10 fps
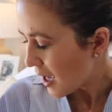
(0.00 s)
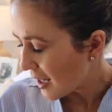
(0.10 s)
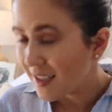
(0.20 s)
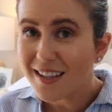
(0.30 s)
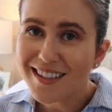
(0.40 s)

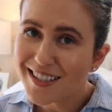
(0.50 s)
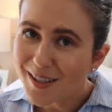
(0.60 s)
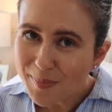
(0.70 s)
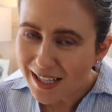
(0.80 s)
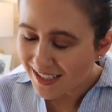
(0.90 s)
Another
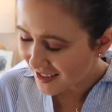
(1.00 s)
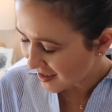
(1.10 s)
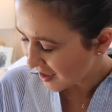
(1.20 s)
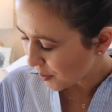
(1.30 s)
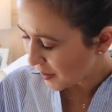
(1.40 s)
knit piece
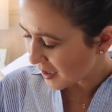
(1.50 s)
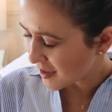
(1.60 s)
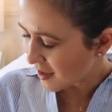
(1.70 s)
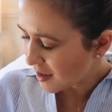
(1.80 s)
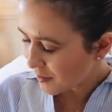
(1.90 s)
that I
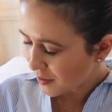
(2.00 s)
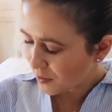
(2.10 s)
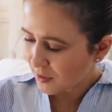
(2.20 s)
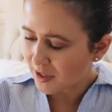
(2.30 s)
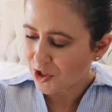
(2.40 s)
picked up,
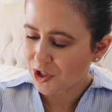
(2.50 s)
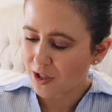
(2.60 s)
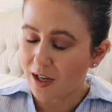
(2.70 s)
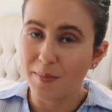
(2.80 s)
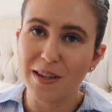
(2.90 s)
which
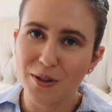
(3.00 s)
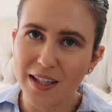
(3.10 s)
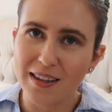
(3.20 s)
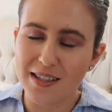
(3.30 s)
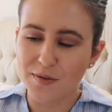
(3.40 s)
I've been
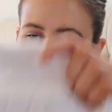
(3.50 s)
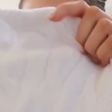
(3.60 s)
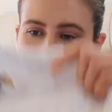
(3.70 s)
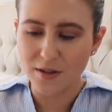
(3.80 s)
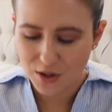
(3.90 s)
looking at this for a
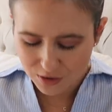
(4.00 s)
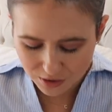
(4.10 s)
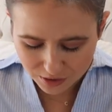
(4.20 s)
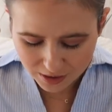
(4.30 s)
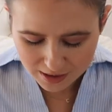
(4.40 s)
while
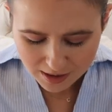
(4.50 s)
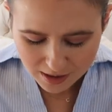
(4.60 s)
too.